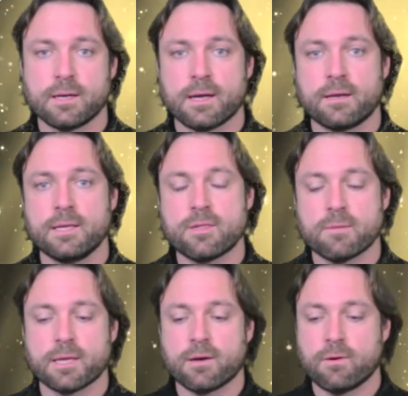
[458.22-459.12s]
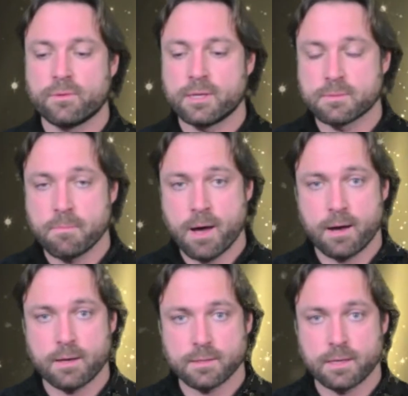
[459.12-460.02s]
In Egypt, they called this
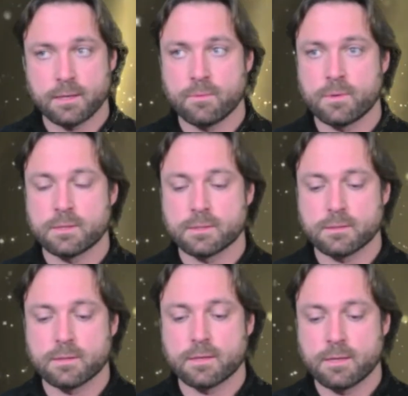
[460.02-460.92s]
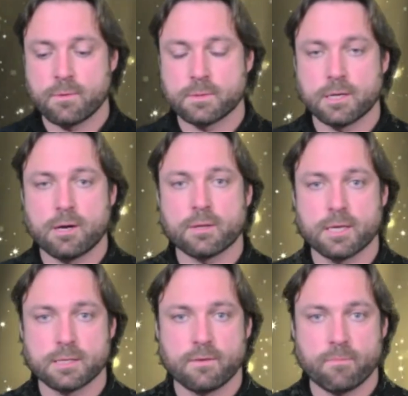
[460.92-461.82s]
Mart, and there was the
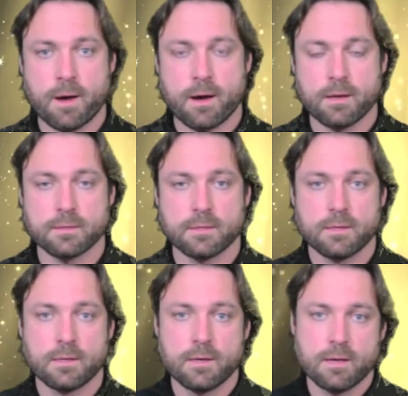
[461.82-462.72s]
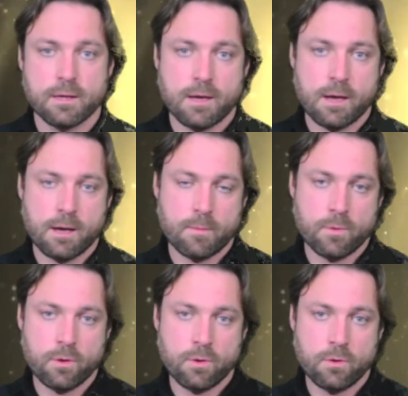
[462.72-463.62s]
goddess of Mart,
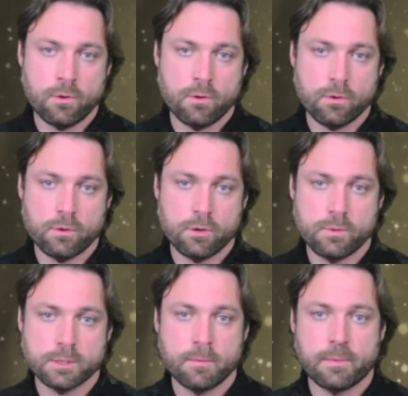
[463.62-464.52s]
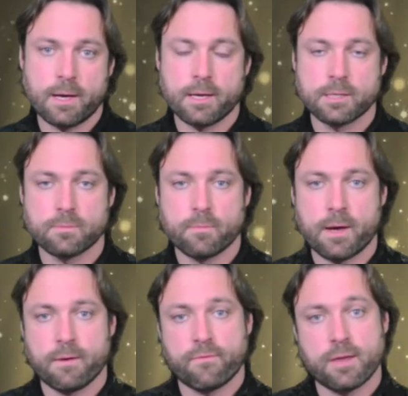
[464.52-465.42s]
who was symbolized
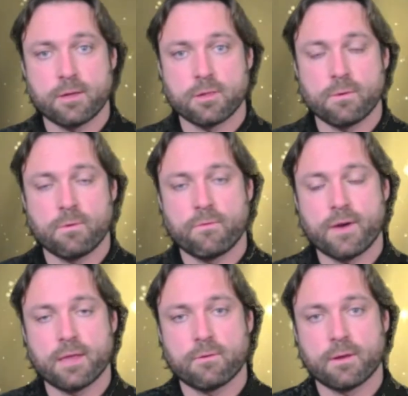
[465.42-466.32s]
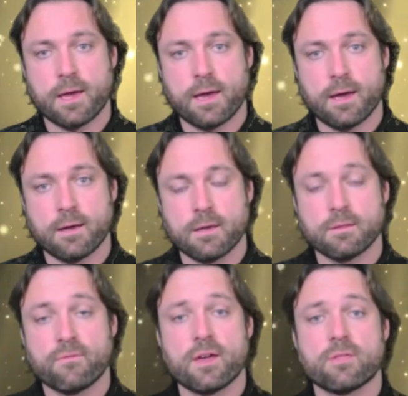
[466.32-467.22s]
by a feather. She wore a feather in her hair,
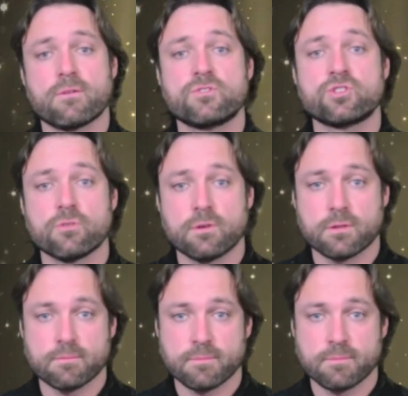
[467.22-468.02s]
the feather of truth.